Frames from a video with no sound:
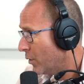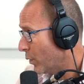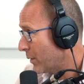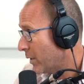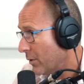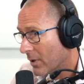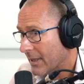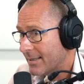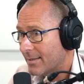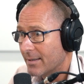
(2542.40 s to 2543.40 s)
When we
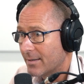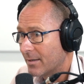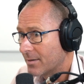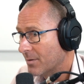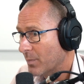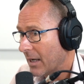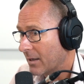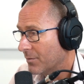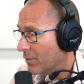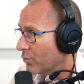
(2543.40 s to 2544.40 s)
release these things to the
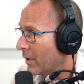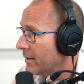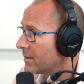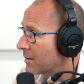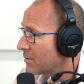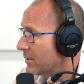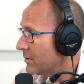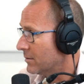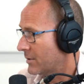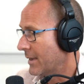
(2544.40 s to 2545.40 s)
market for rent, because we
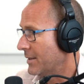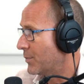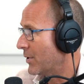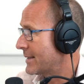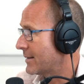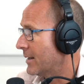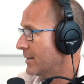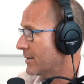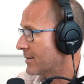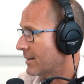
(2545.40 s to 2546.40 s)
do it stage by
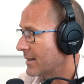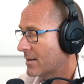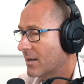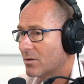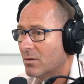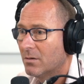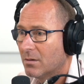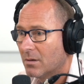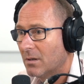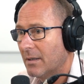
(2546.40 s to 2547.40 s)
stage as yeah. they settle,
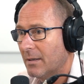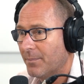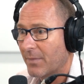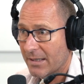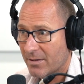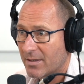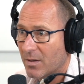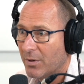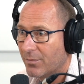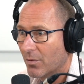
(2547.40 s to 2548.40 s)
um, as I
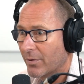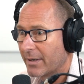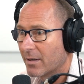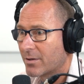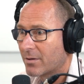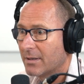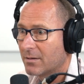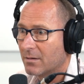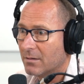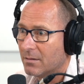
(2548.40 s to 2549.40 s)
said before, they go
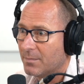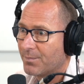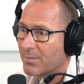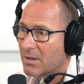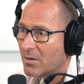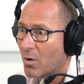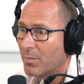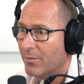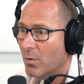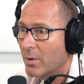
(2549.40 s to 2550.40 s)
straight to the
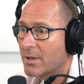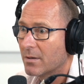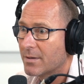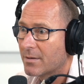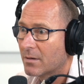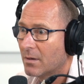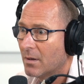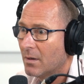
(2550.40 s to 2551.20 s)
top of the wish list.